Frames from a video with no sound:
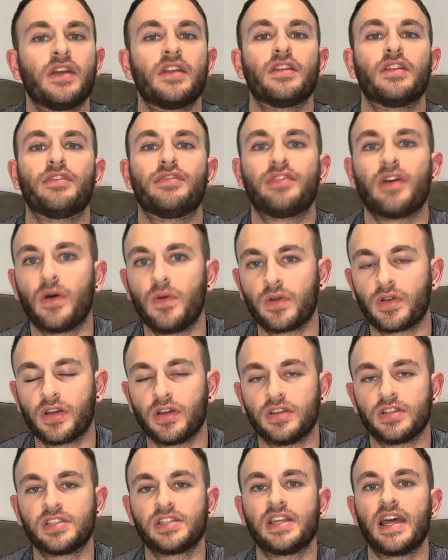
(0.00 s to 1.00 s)
the
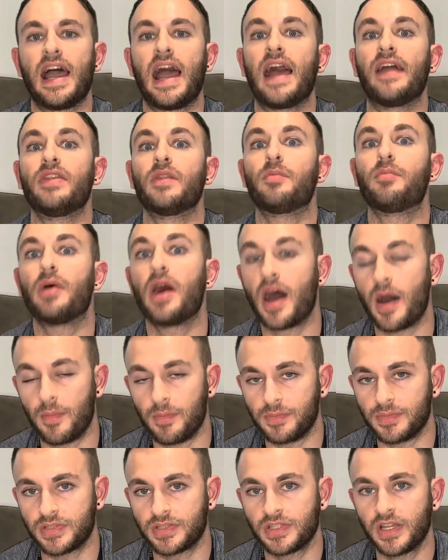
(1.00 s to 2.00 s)
focus, and the
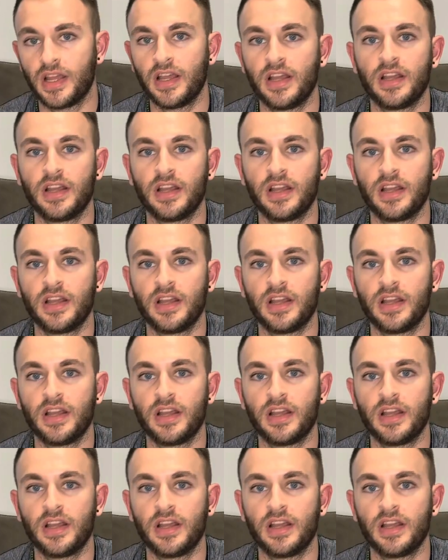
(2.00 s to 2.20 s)
pumps.